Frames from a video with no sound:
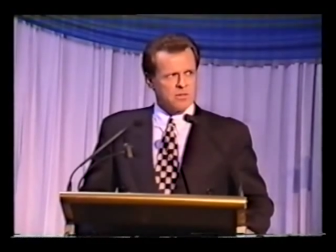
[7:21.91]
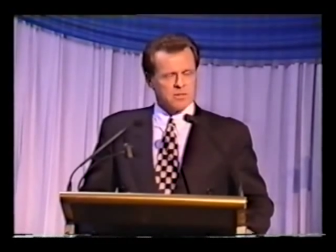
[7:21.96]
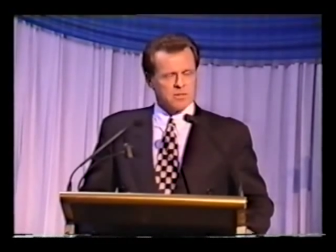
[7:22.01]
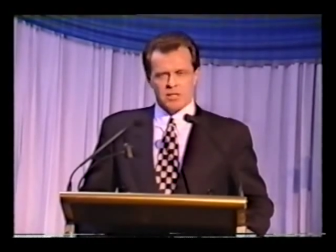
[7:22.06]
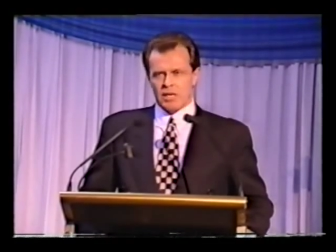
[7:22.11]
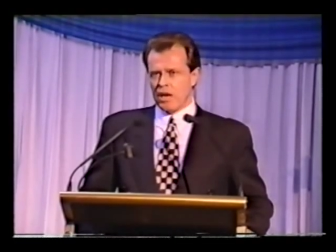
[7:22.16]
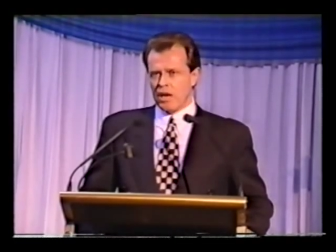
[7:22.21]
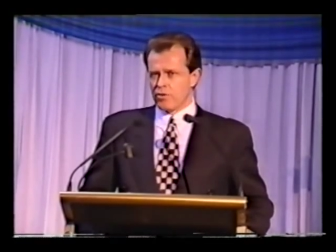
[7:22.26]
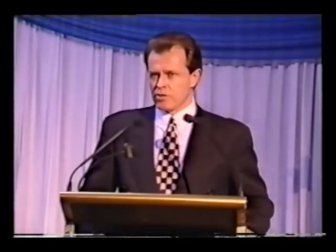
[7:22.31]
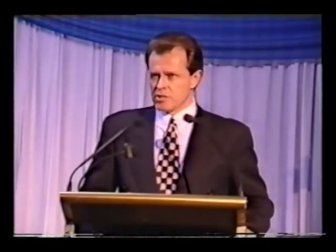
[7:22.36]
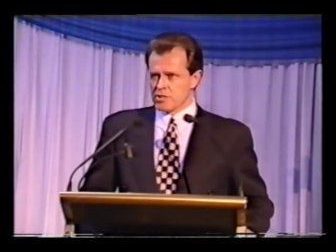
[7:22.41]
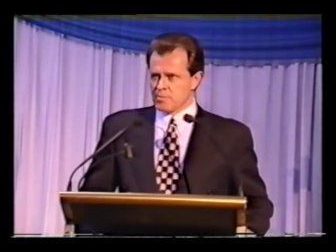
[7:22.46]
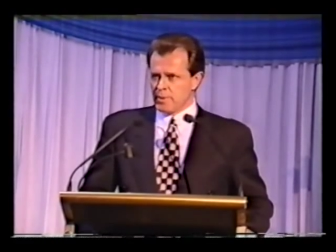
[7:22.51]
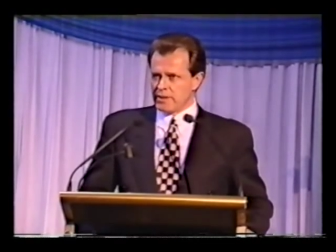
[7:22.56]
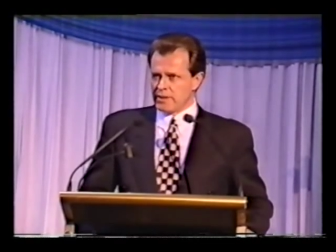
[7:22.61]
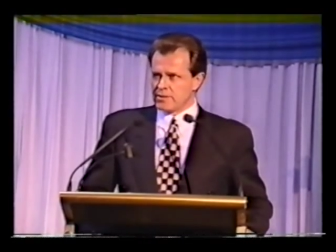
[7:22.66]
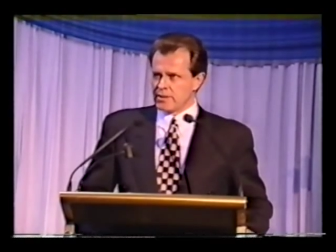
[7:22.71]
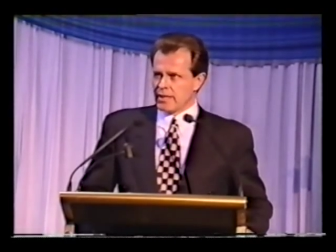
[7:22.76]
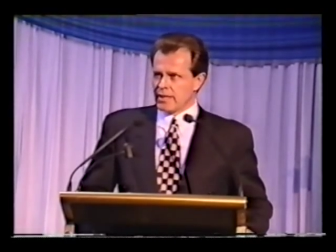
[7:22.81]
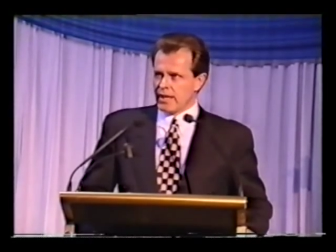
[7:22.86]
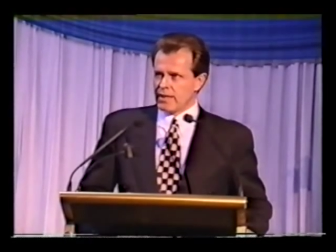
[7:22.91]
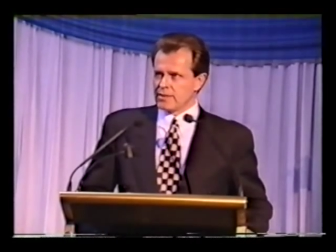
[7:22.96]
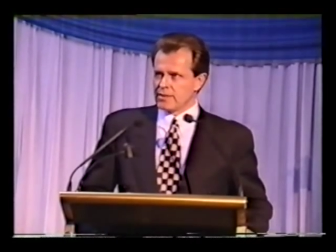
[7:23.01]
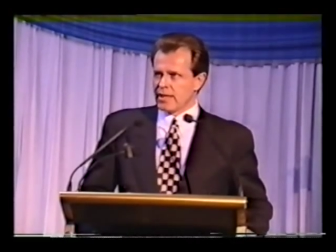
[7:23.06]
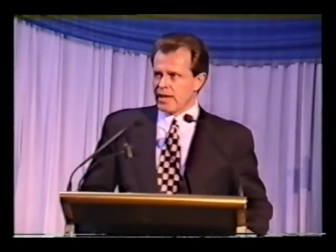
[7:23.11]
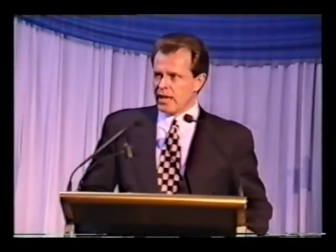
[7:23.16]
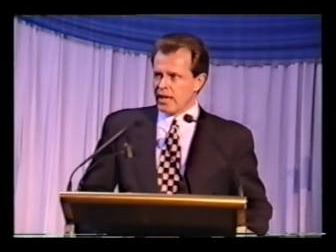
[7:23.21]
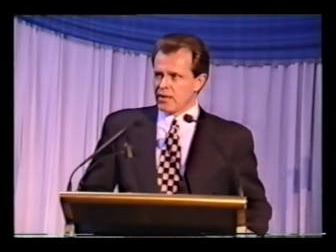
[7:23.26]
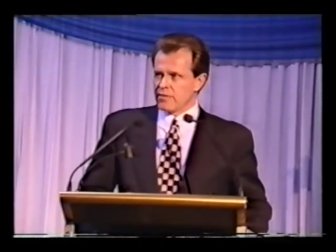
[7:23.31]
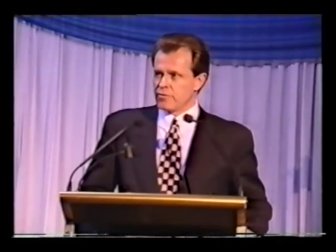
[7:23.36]
to go and speak to Ken
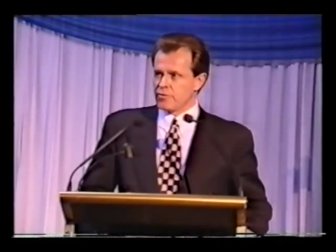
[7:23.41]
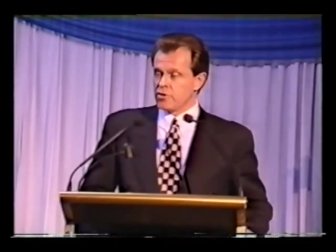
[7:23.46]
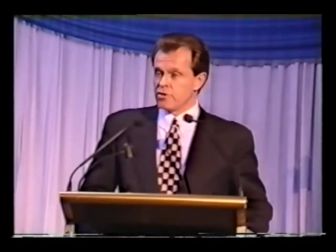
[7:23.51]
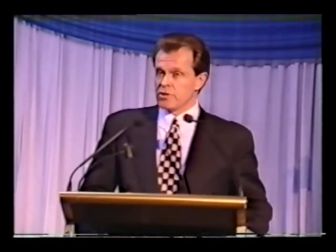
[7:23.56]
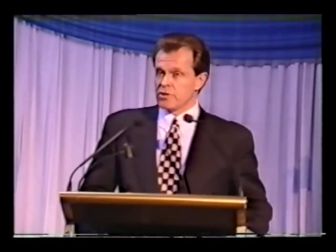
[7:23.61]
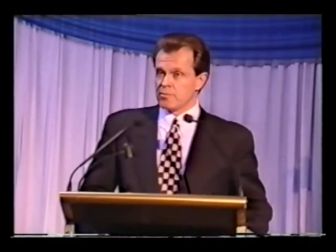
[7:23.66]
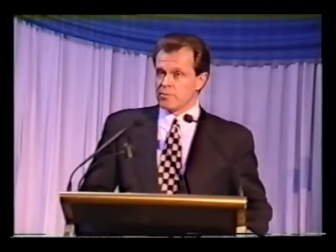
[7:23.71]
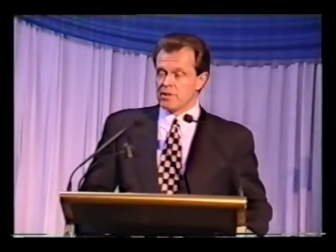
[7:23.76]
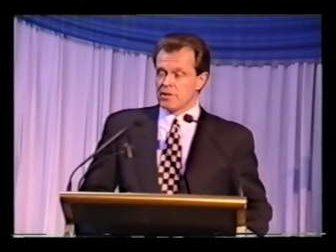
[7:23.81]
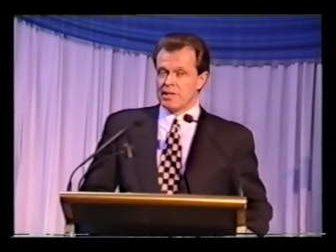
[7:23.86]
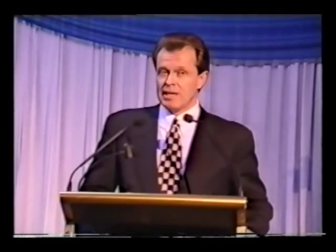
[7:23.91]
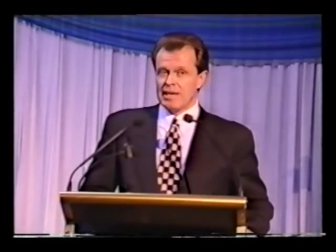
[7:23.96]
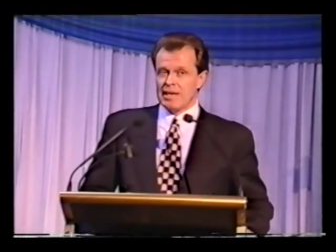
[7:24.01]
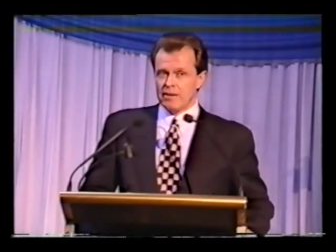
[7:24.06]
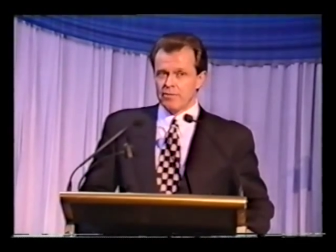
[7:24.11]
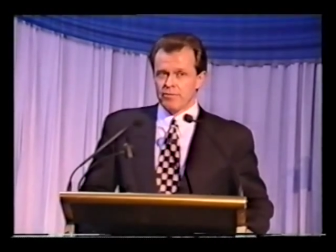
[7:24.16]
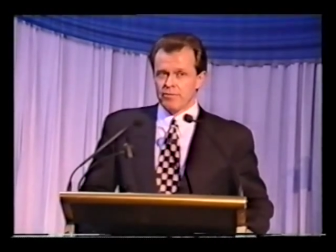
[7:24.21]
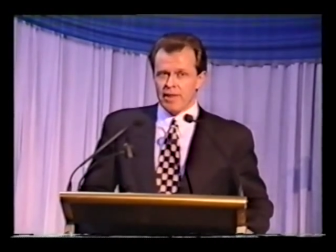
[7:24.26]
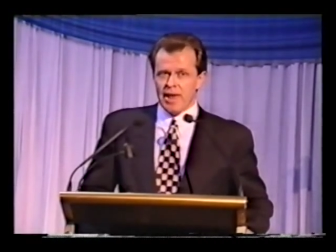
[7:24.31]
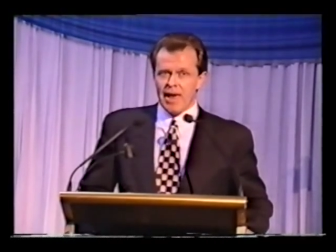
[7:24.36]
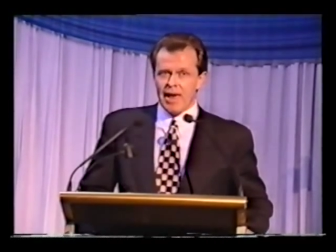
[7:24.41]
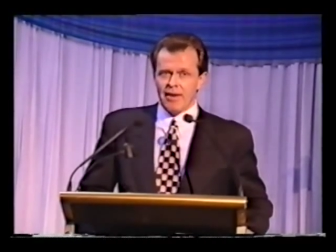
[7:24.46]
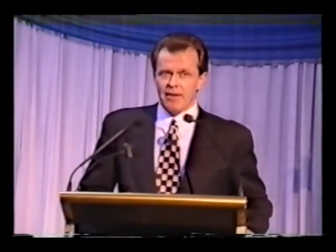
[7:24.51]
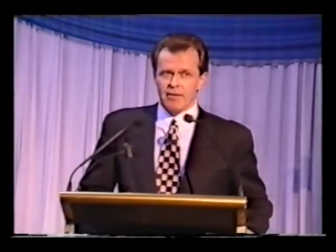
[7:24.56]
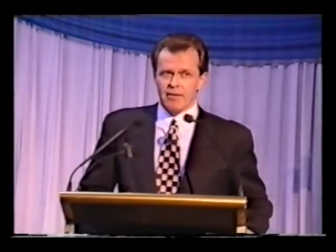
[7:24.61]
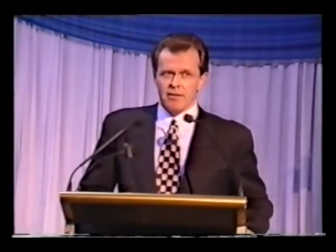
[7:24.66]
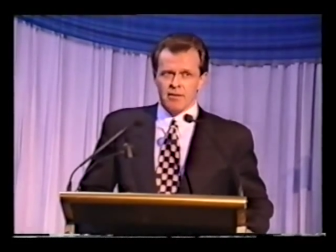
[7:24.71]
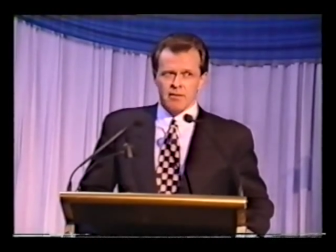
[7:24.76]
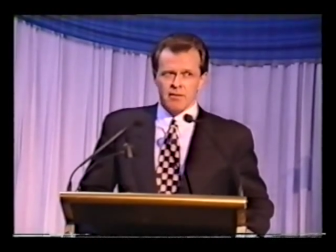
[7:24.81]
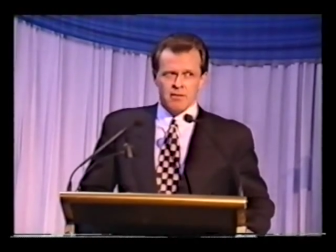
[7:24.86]
Cowley of News Limited if that
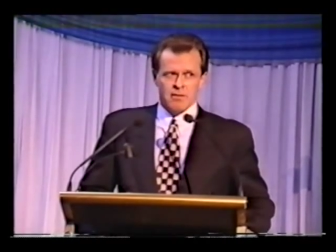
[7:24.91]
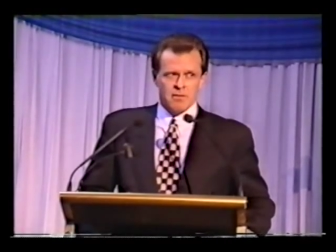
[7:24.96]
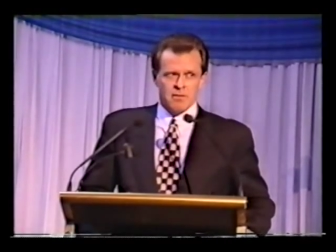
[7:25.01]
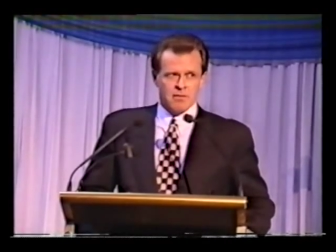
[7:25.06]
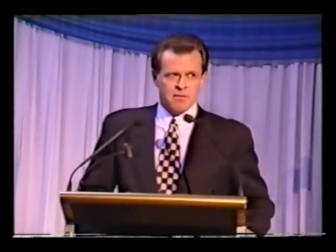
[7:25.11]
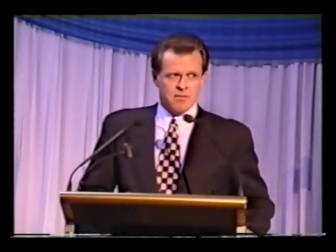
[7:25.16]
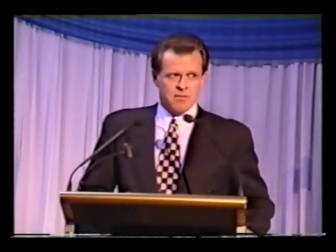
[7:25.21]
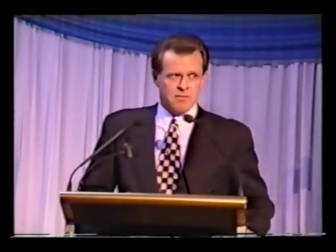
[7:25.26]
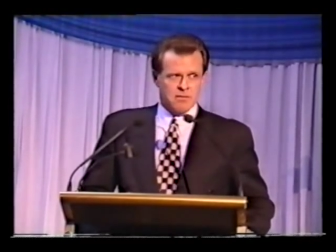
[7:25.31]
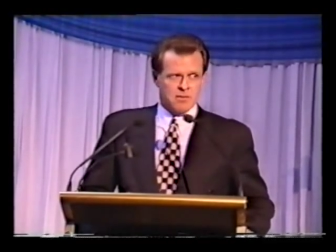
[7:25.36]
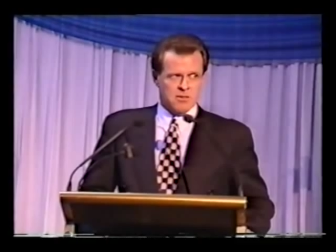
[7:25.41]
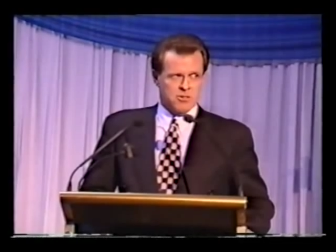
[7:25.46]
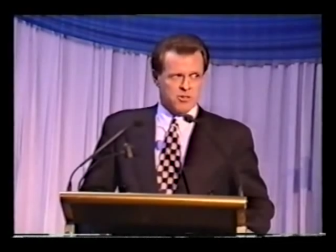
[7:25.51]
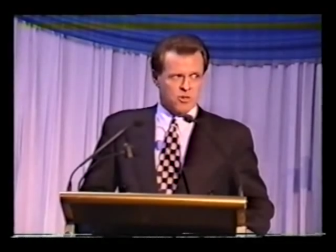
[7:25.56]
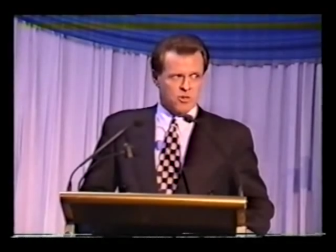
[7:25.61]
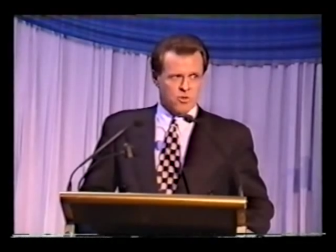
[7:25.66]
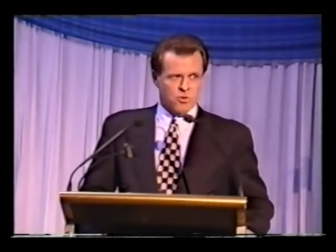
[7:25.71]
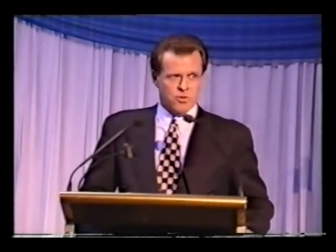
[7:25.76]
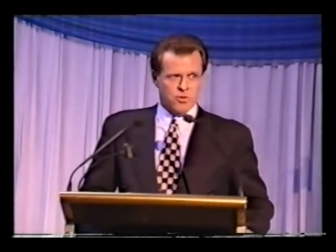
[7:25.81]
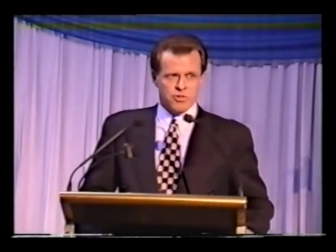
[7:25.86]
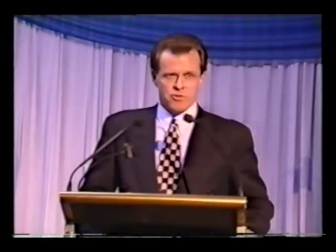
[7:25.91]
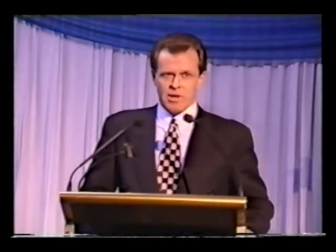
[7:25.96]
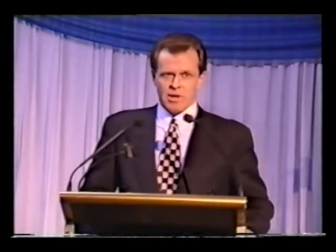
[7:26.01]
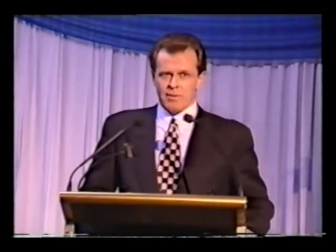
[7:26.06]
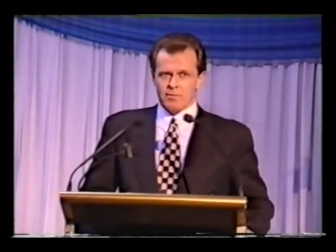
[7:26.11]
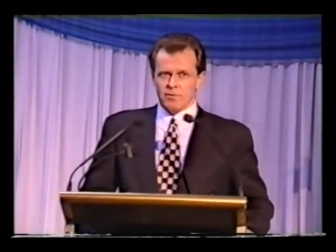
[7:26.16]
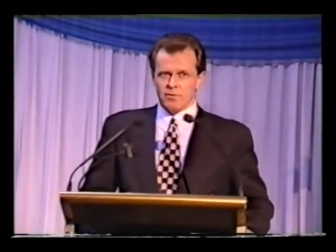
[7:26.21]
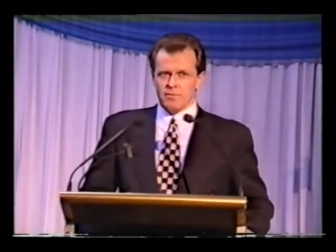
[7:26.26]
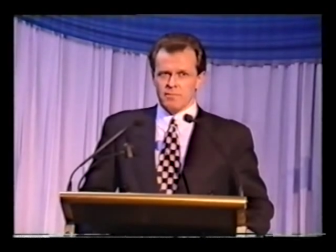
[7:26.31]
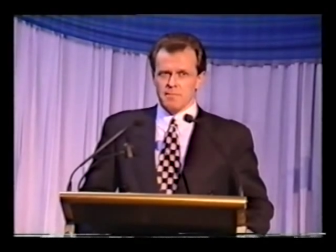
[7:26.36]
is to cause
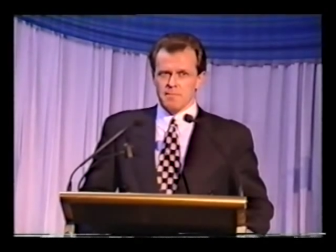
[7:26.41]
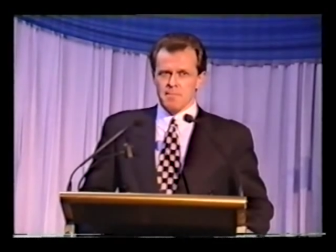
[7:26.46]
trouble.